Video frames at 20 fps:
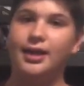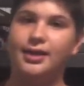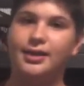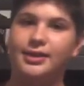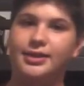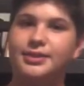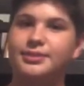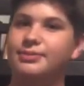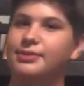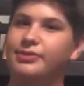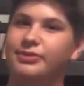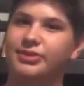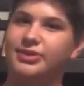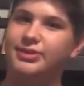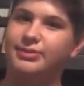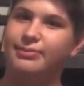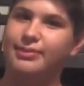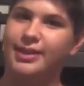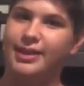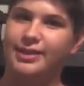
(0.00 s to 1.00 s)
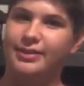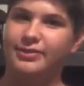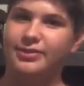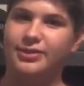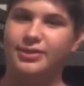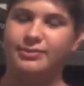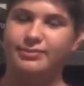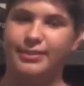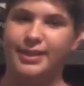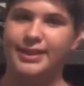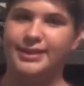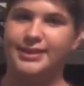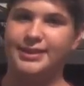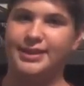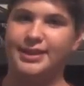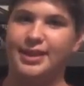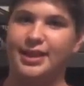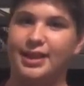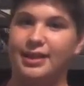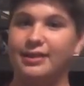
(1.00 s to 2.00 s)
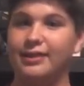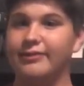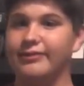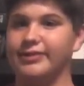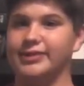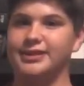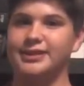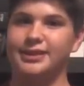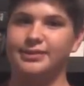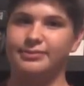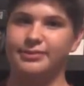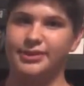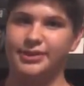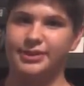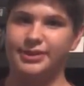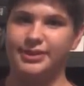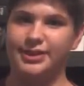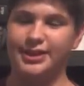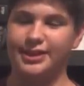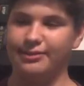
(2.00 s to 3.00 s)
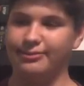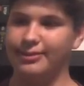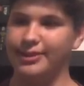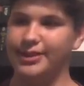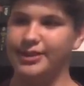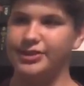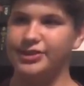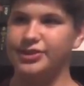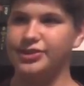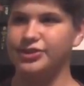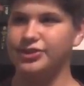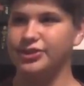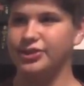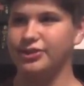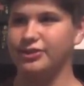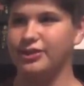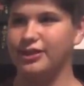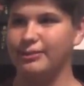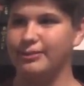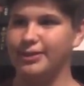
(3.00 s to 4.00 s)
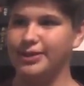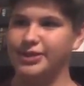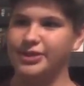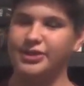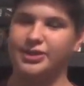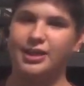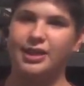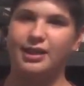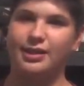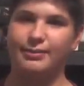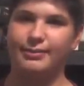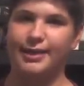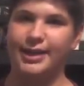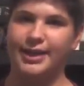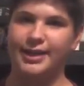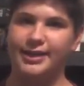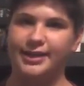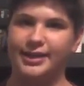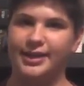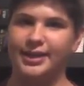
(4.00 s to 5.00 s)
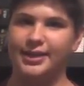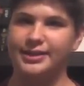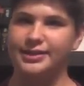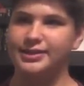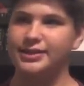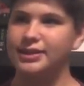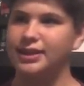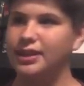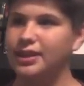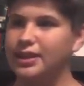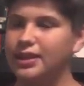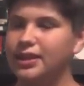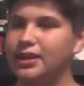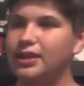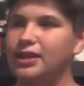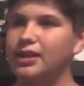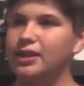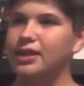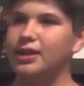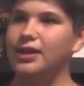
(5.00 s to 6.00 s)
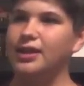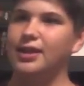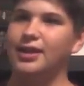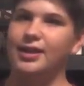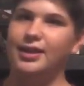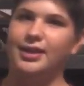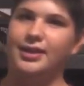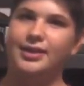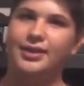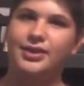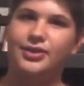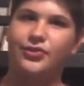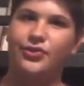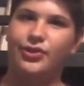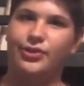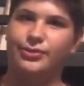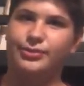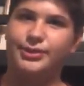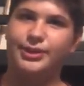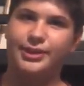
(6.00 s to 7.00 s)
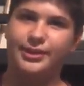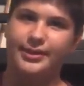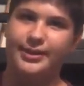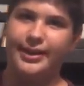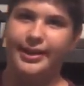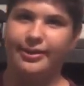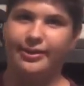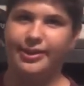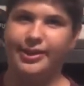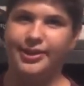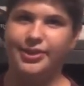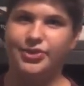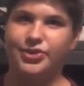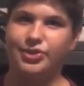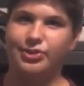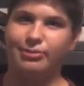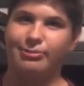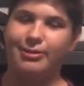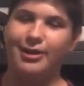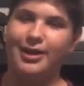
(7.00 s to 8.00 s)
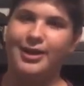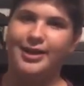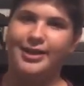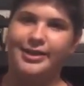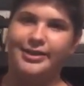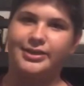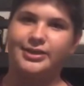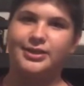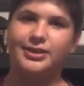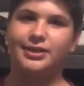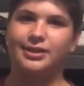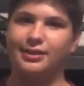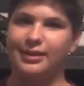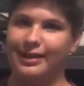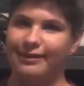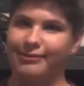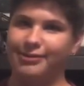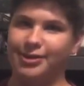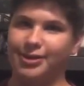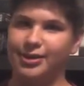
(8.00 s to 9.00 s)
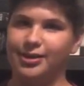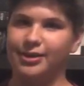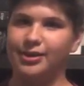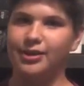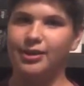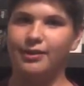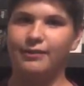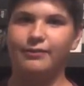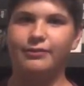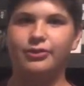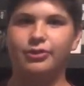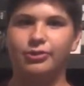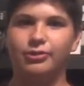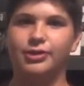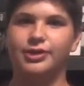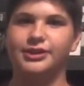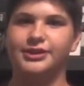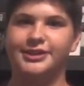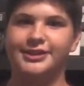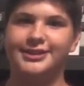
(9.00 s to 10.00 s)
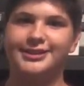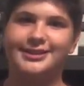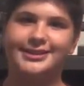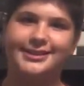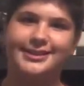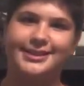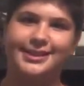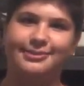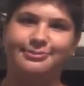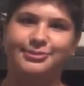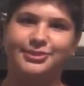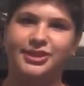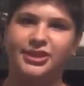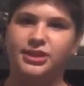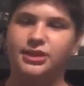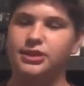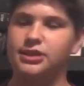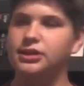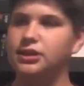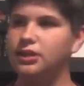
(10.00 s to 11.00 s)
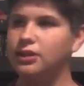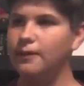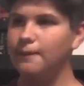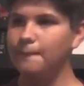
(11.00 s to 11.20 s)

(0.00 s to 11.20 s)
This movie's amazing, and I love The Simpsons anyways, so I mean, it's an automatic yes. This film's hilarious. Their writing's clever, of course. It's The Simpsons.